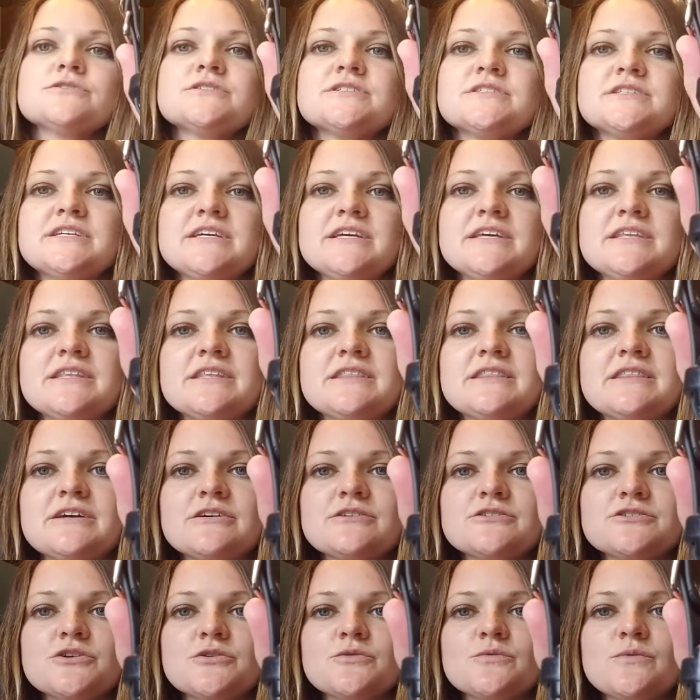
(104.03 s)
see that
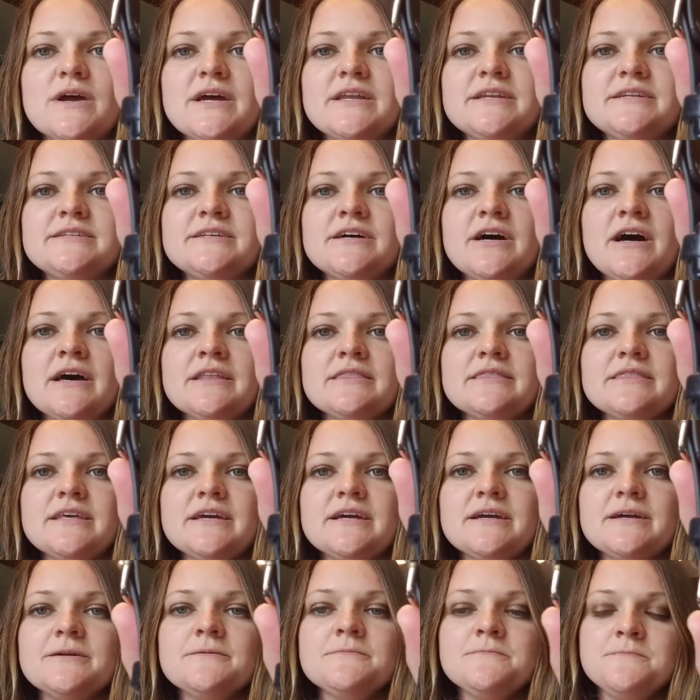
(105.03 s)
there's a red dot
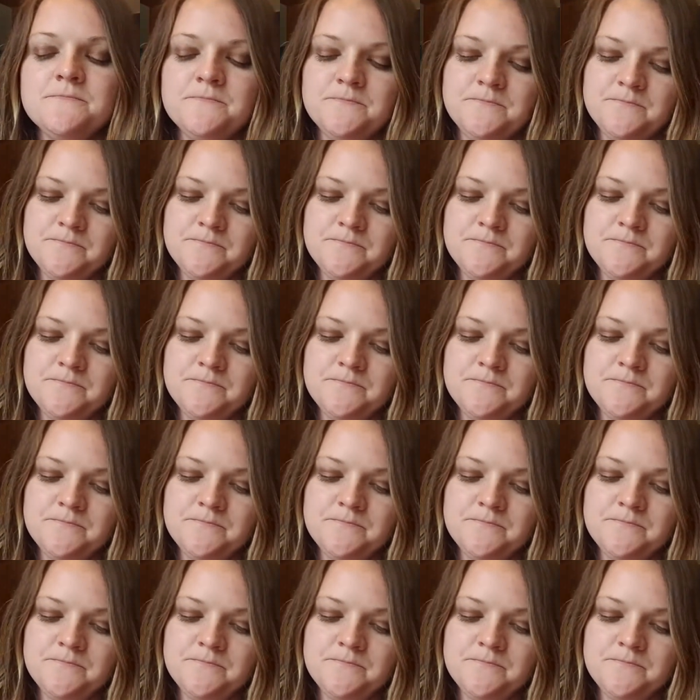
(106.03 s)
there.